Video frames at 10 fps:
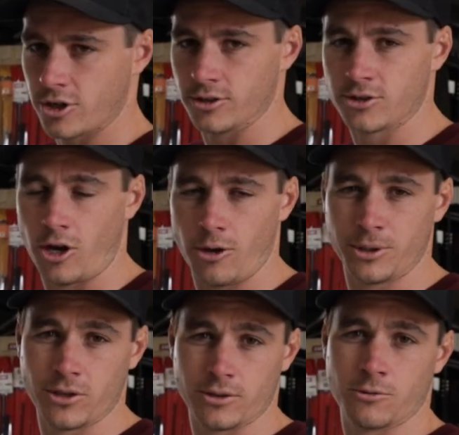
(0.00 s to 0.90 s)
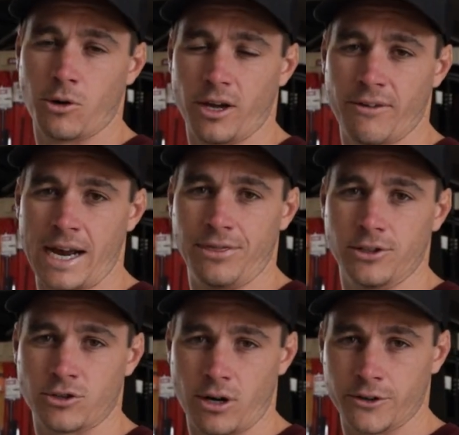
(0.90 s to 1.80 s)
console because it's what I've had in
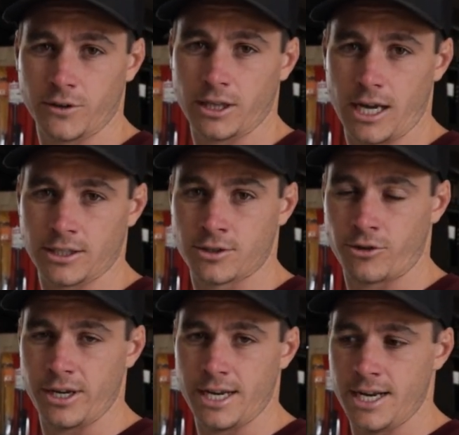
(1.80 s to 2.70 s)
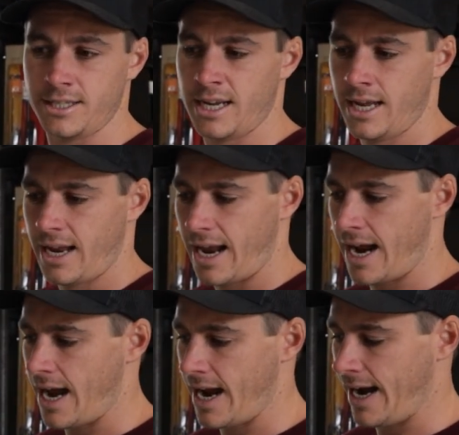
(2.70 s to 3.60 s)
the truck for the last 3 years,
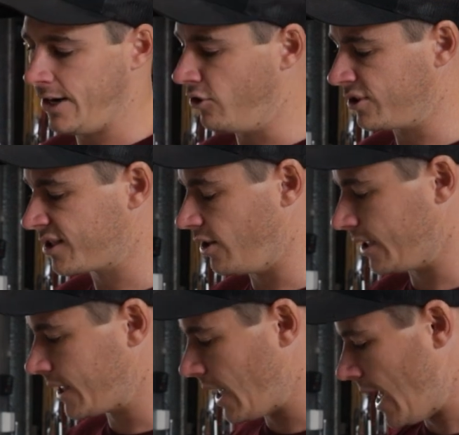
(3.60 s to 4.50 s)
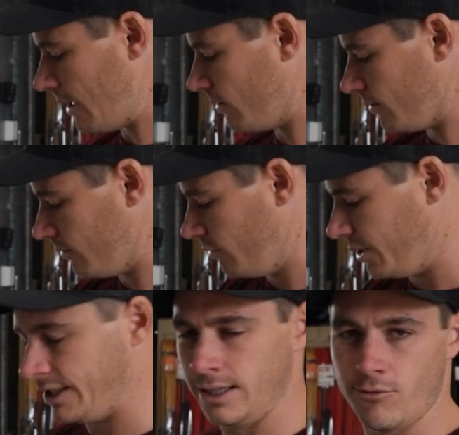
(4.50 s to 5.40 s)
and honestly I can't
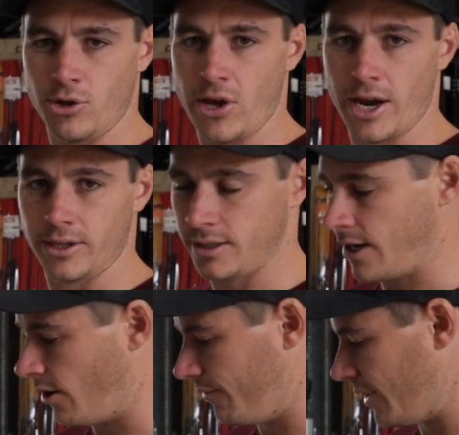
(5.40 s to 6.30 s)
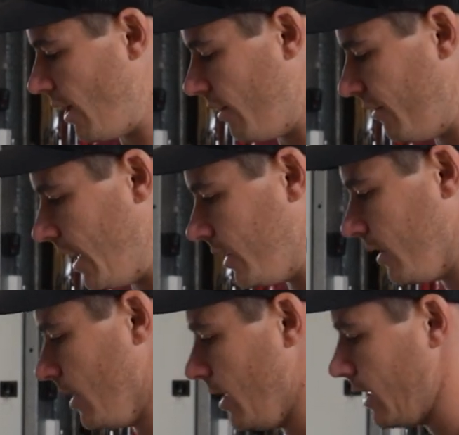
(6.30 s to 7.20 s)
really live without it now I've had it.
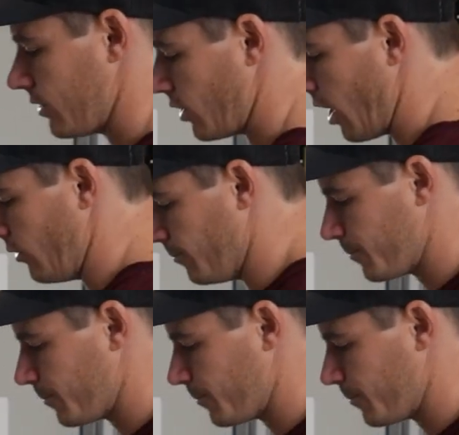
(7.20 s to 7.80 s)
So